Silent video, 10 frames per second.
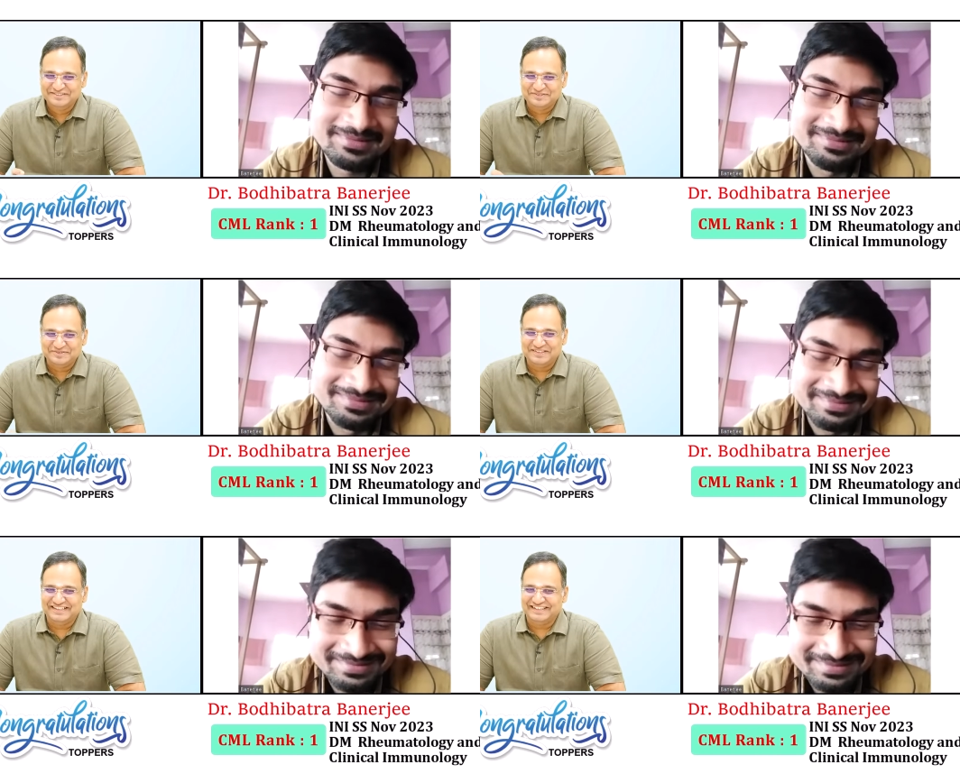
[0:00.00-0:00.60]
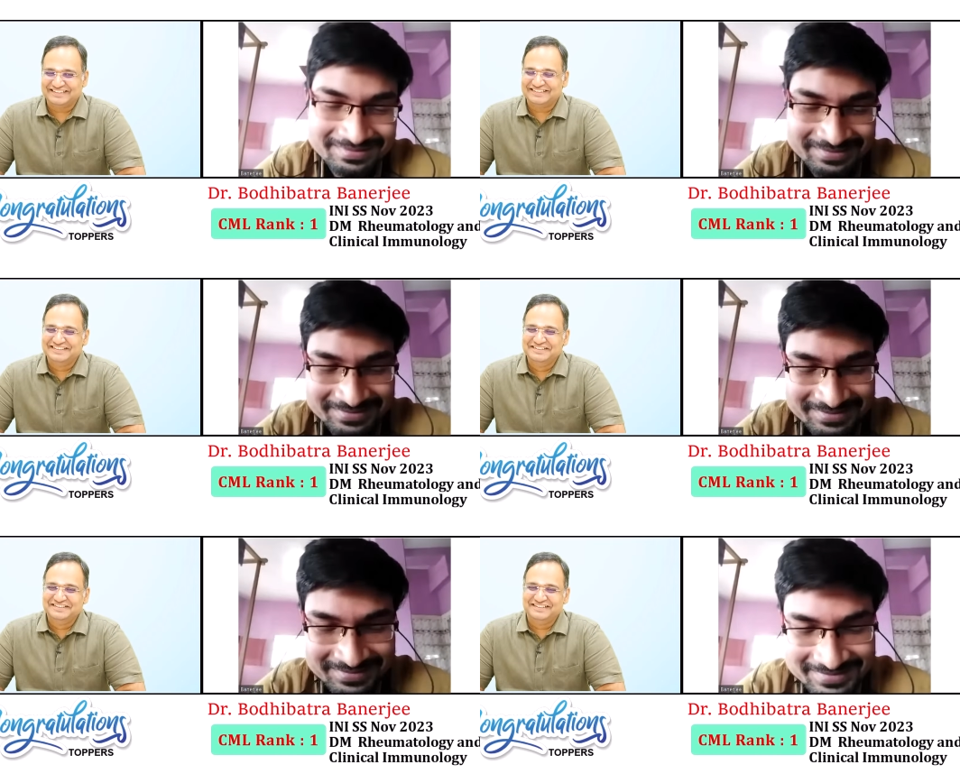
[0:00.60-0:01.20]
Speaker 1: Very nice.
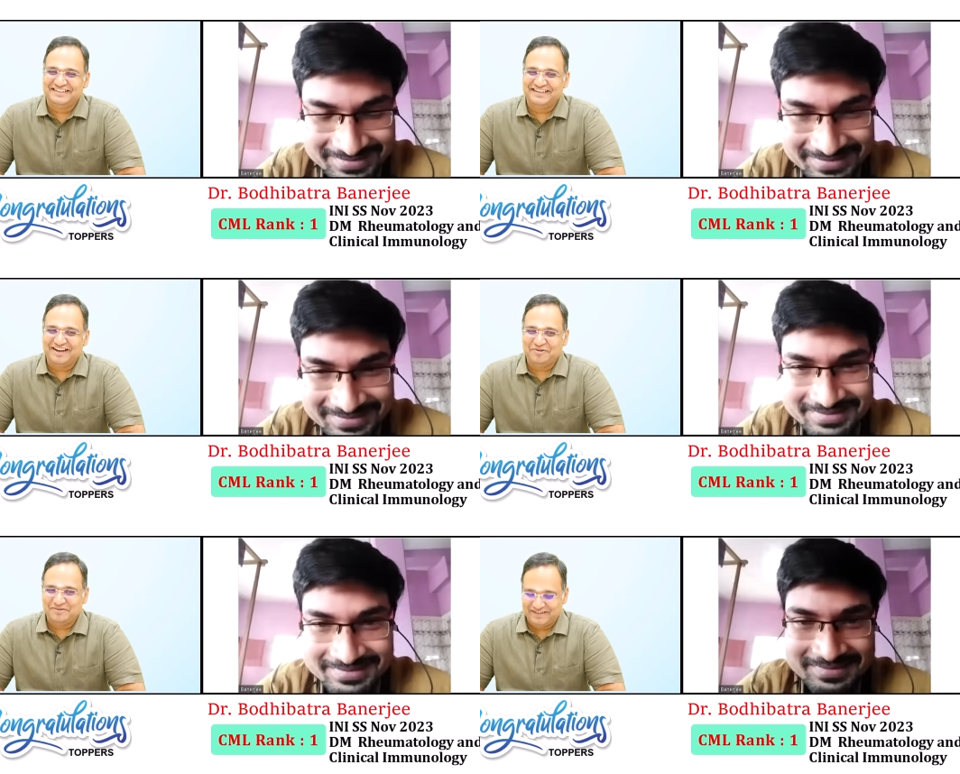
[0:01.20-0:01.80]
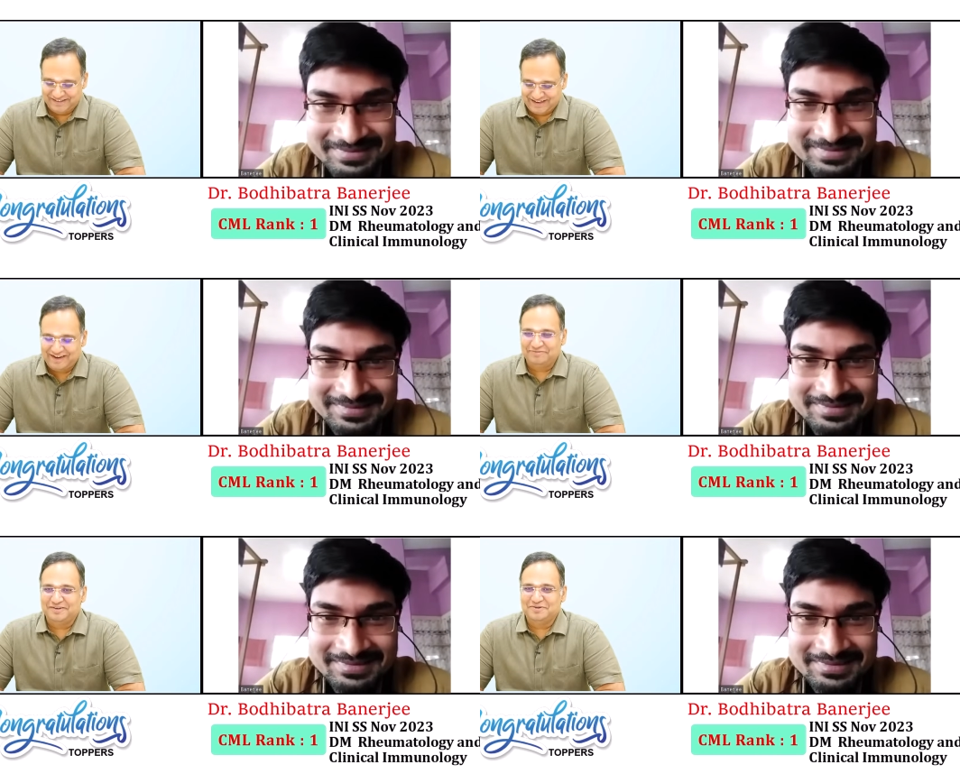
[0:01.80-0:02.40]
Now, uh,
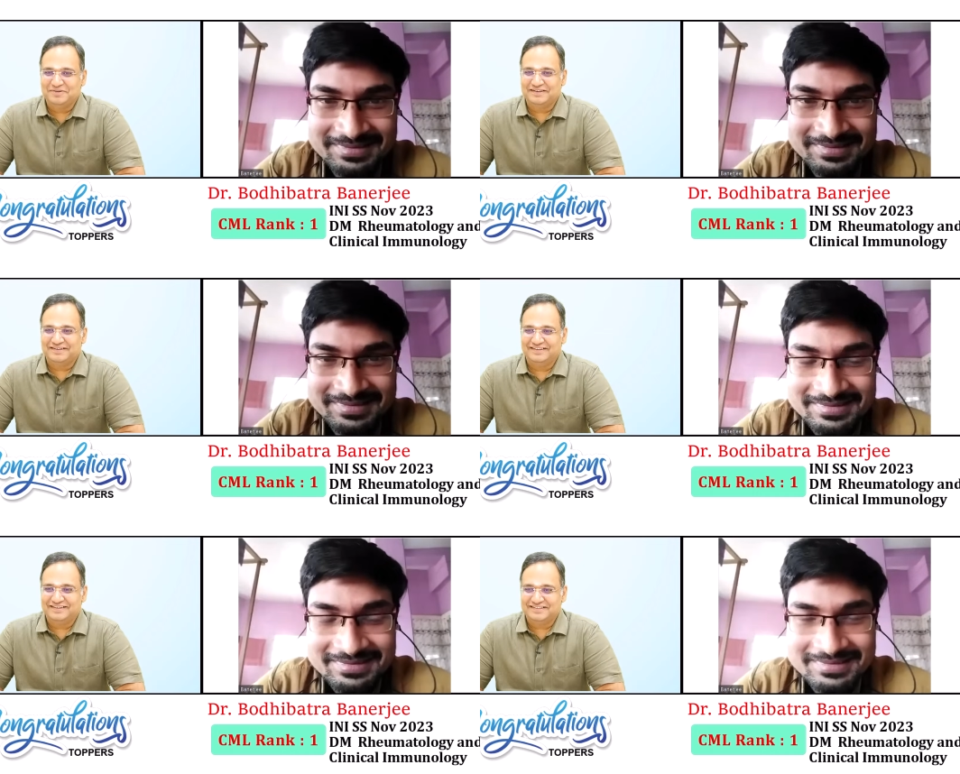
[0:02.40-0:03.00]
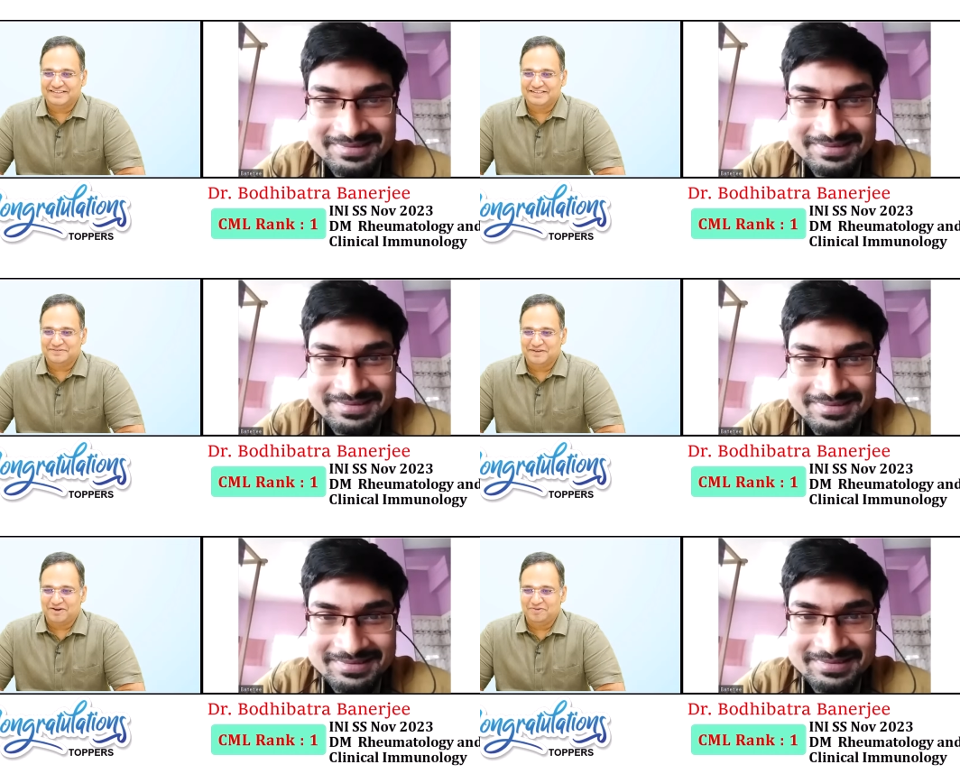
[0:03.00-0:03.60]
after your
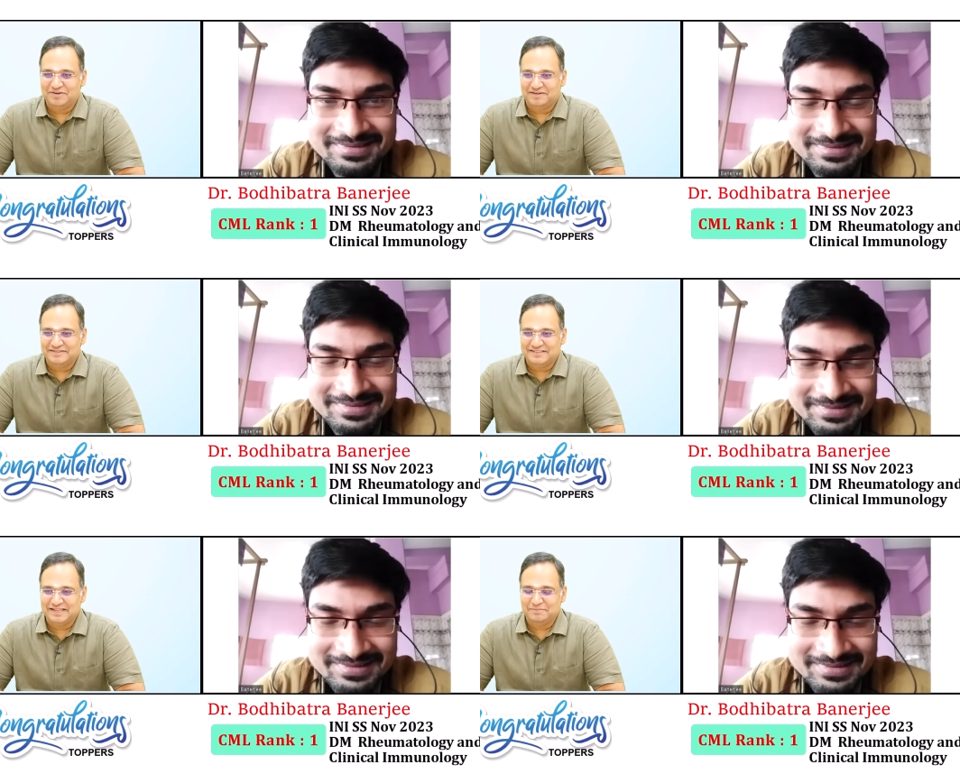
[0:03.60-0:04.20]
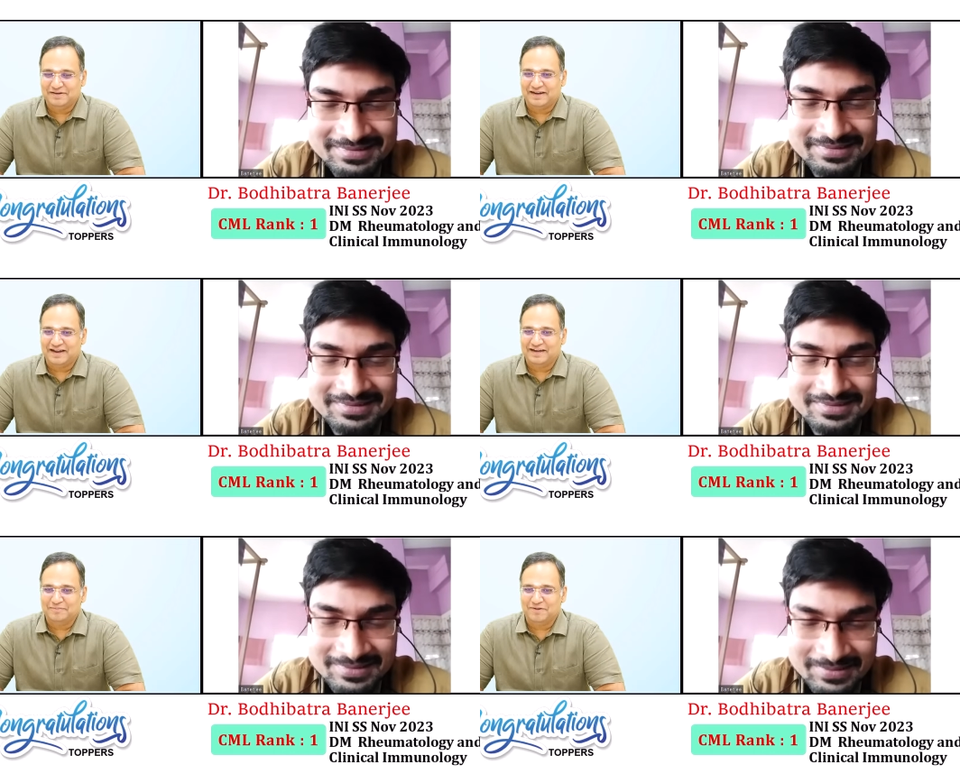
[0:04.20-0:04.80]
results were out on CML
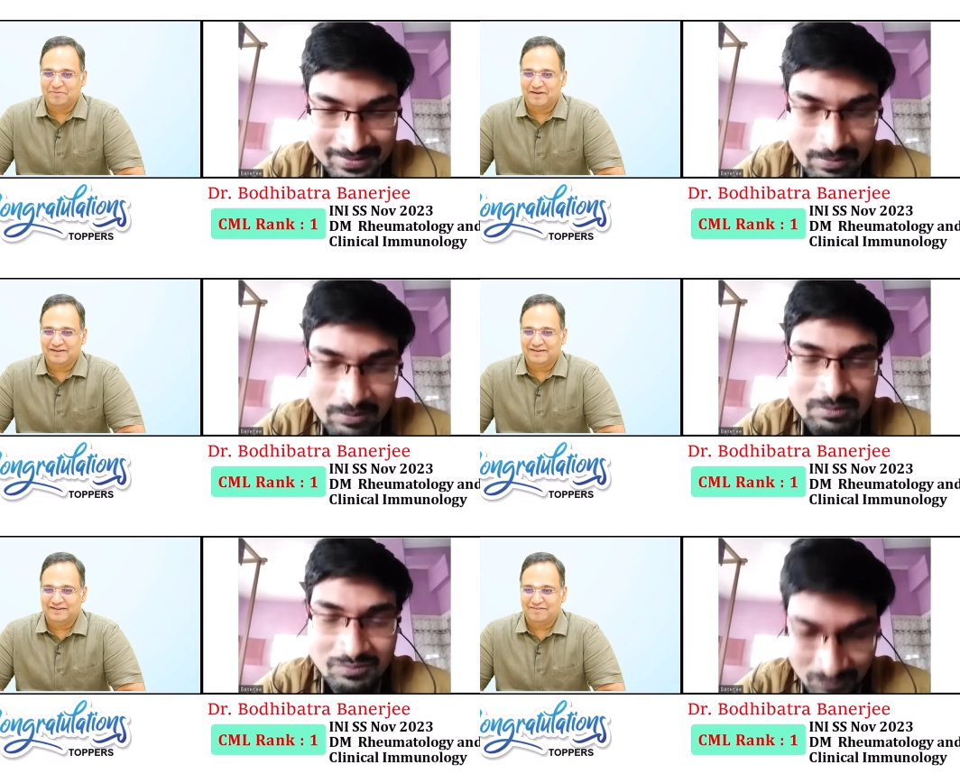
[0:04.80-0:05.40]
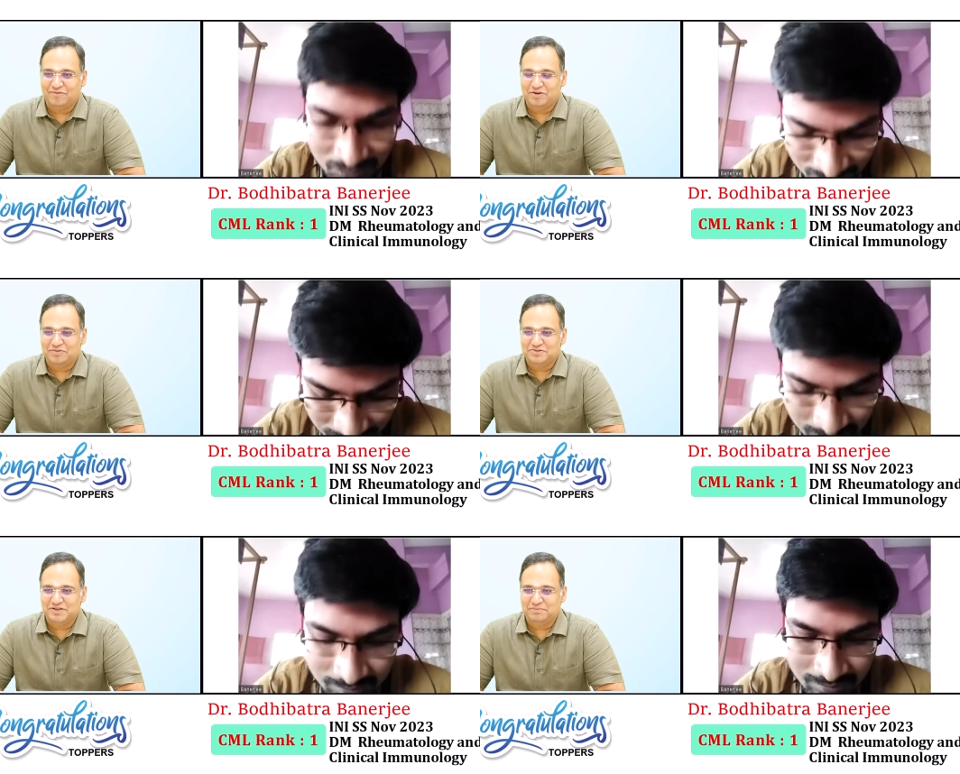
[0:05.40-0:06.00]
rank number one, what
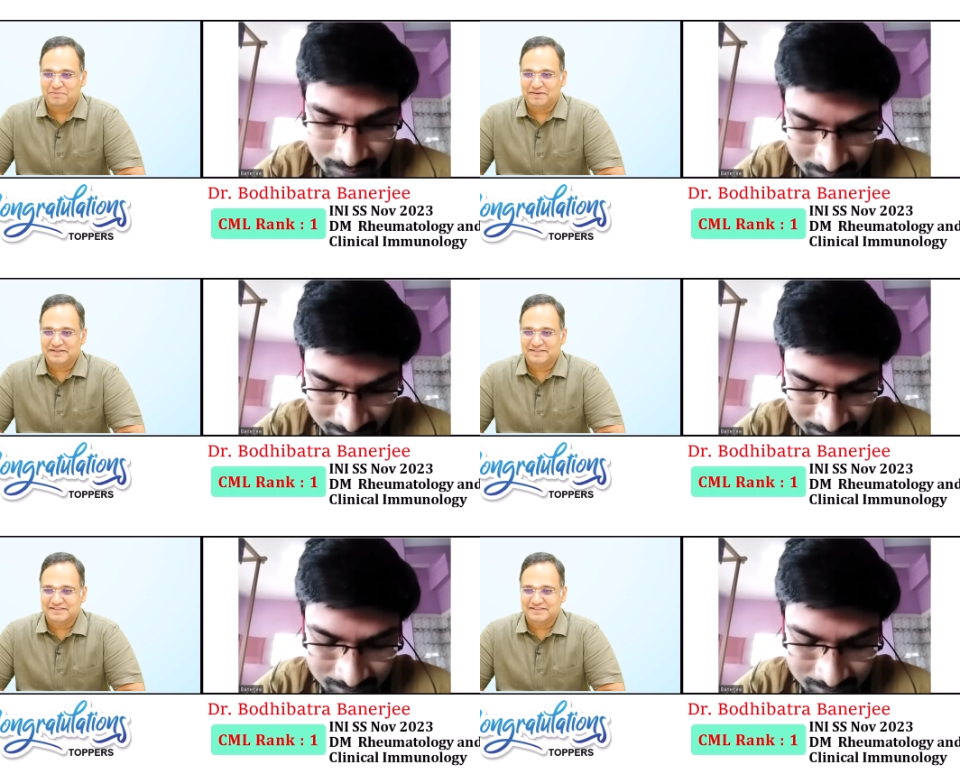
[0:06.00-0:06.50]
was your preparation